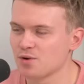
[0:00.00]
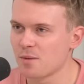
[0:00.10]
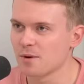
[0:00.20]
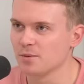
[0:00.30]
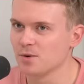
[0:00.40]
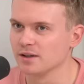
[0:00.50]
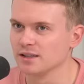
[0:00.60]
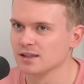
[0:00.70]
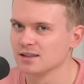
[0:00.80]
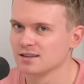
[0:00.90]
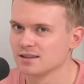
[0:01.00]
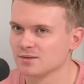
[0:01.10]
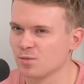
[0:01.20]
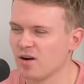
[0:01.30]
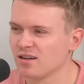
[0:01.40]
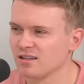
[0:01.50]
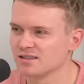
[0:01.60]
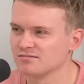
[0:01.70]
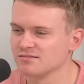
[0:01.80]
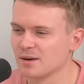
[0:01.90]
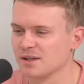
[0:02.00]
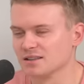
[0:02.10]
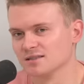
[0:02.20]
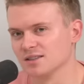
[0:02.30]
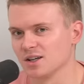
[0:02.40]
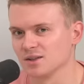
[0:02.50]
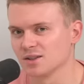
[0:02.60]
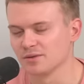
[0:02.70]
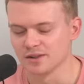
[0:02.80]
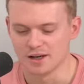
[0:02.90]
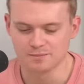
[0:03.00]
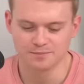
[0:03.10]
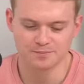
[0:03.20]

proper boring. What? I, mean, know, yeah. No, oh, good I for mean, them.